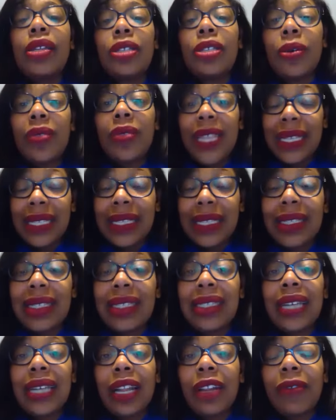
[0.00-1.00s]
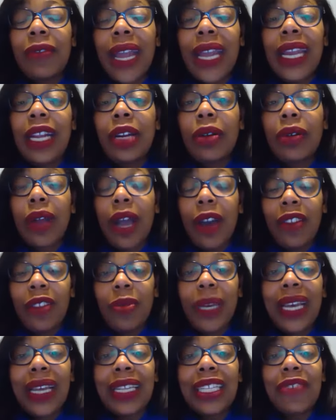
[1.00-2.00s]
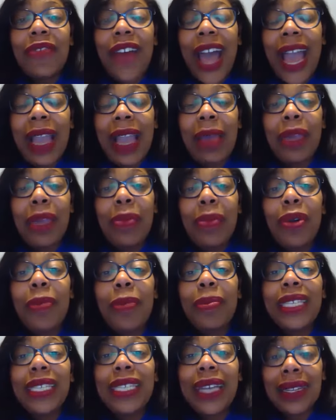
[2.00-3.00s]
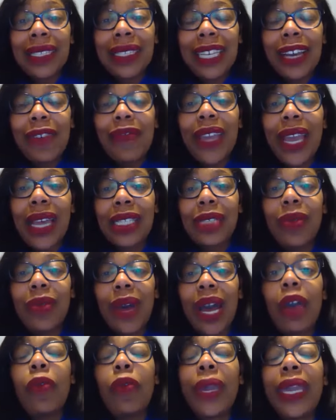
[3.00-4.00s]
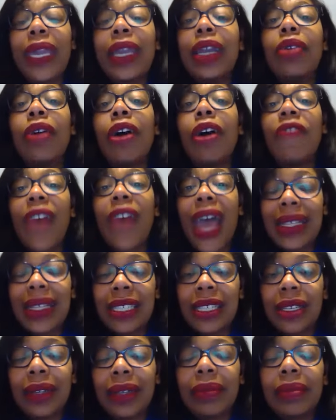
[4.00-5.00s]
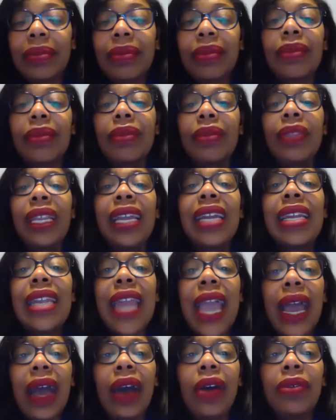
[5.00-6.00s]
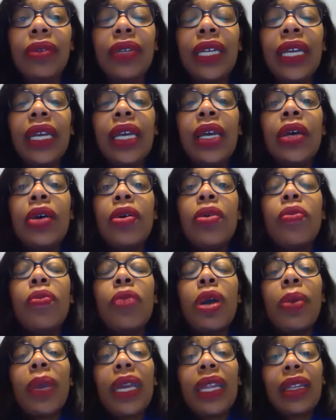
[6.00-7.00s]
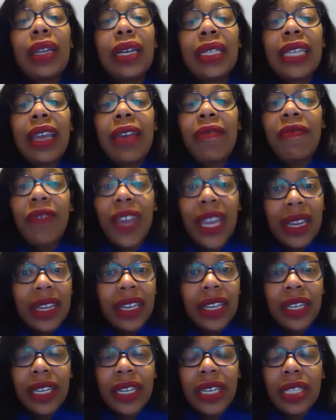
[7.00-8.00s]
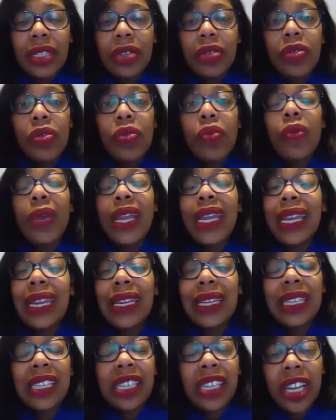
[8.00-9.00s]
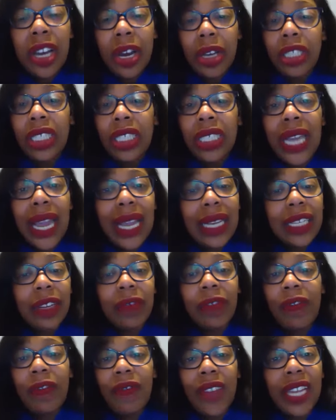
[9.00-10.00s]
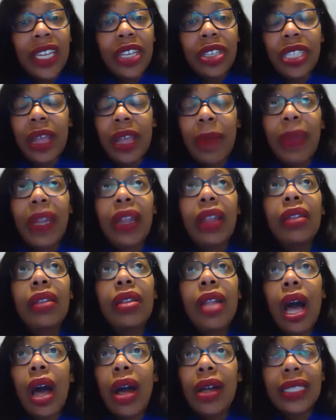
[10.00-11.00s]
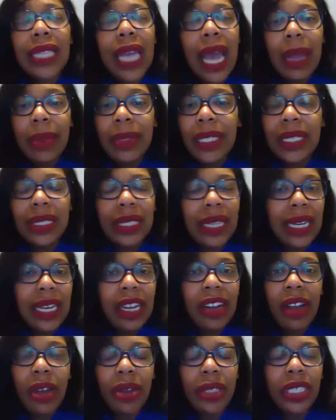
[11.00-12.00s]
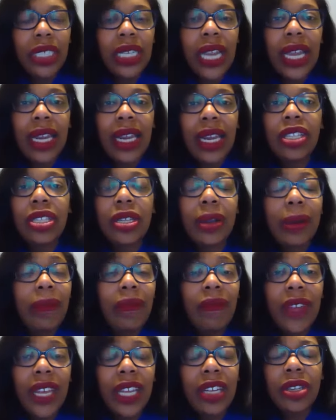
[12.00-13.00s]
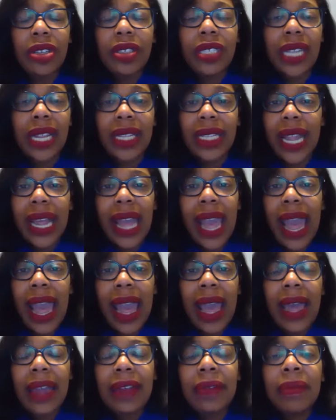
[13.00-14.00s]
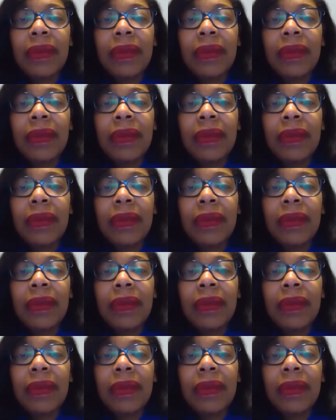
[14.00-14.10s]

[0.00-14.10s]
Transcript: So this is accelerating growth, because if I can be more productive, guess what? We can grow faster. Now, when we looked at vendors, we needed to negotiate different vendors. It had been a long time since they negotiated certain vendors that they had.